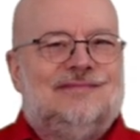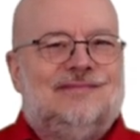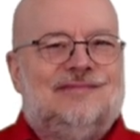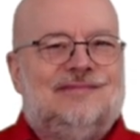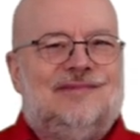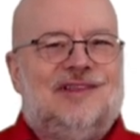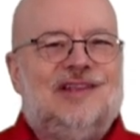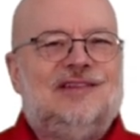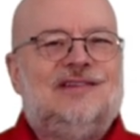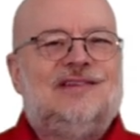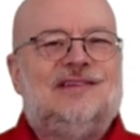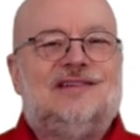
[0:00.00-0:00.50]

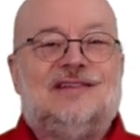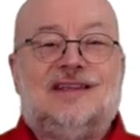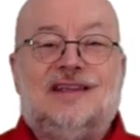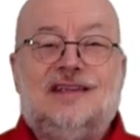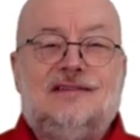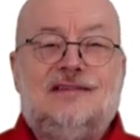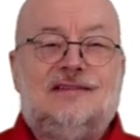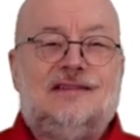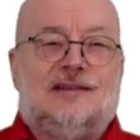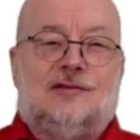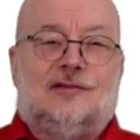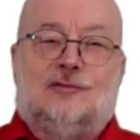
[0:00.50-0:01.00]
This is
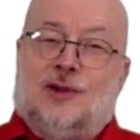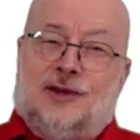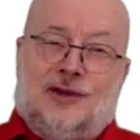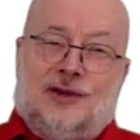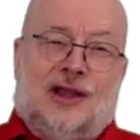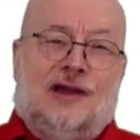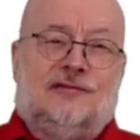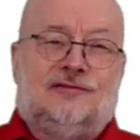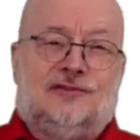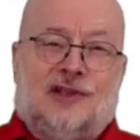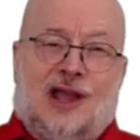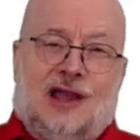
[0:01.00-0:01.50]
easy when you
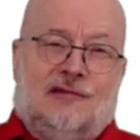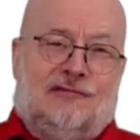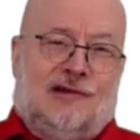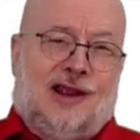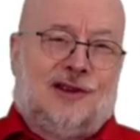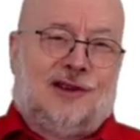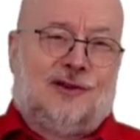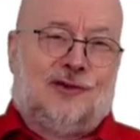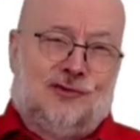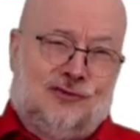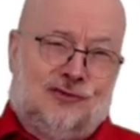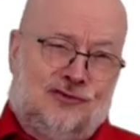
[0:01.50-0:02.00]
have direct
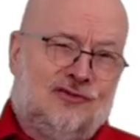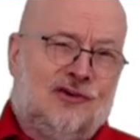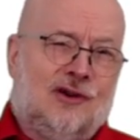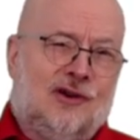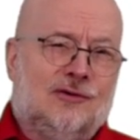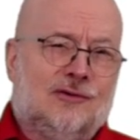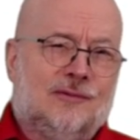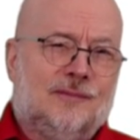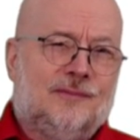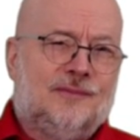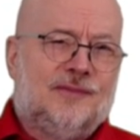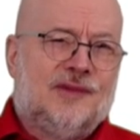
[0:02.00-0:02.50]

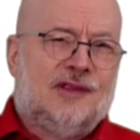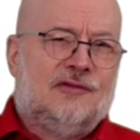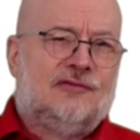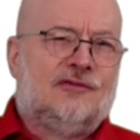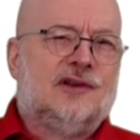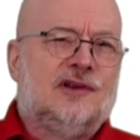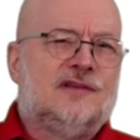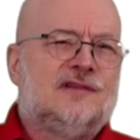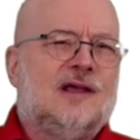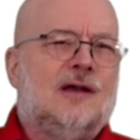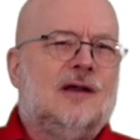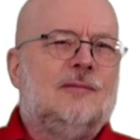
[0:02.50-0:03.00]
control, for
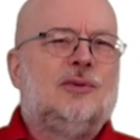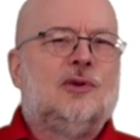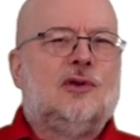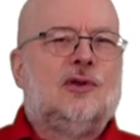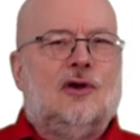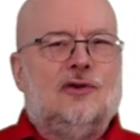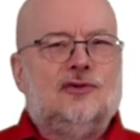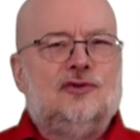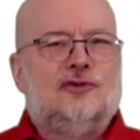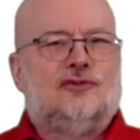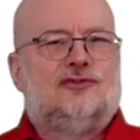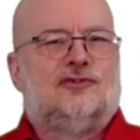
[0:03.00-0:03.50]
example,
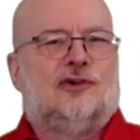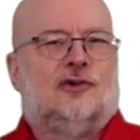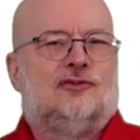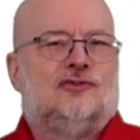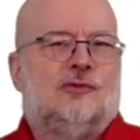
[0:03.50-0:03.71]
on your social